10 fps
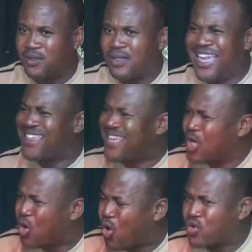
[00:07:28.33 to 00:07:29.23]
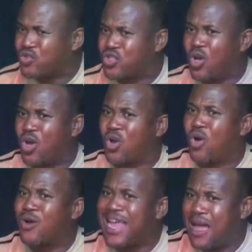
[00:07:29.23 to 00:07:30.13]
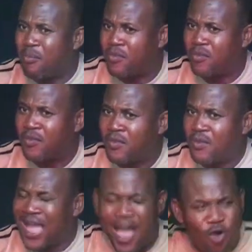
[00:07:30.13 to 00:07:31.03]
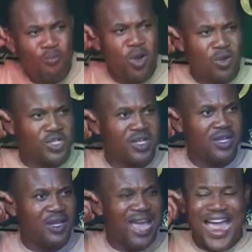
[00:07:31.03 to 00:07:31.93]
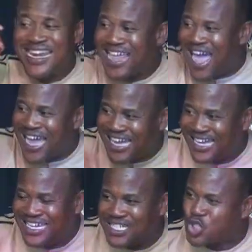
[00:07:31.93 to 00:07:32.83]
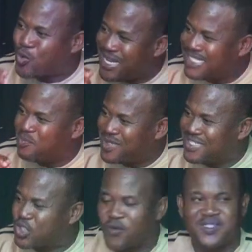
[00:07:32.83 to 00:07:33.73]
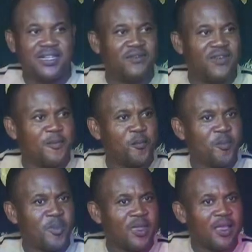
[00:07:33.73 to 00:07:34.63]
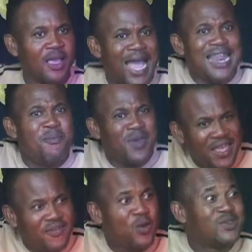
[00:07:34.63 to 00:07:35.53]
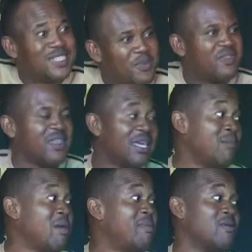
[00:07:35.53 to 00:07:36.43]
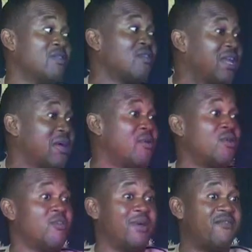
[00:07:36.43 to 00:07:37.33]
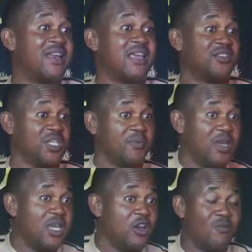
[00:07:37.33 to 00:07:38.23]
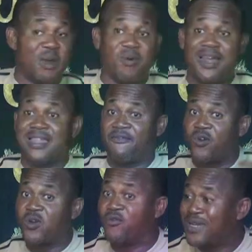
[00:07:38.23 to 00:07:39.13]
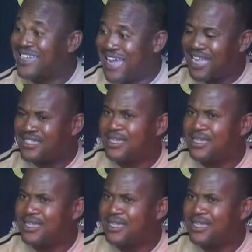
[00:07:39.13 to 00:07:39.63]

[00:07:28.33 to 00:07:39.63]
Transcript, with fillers: Is it goat, dog, or ram? How much? And they agreed 20 pieces of silver. And I believe he will still be thinking, maybe they were talking about one of my father's sheep. You know, my brothers are fond of doing that.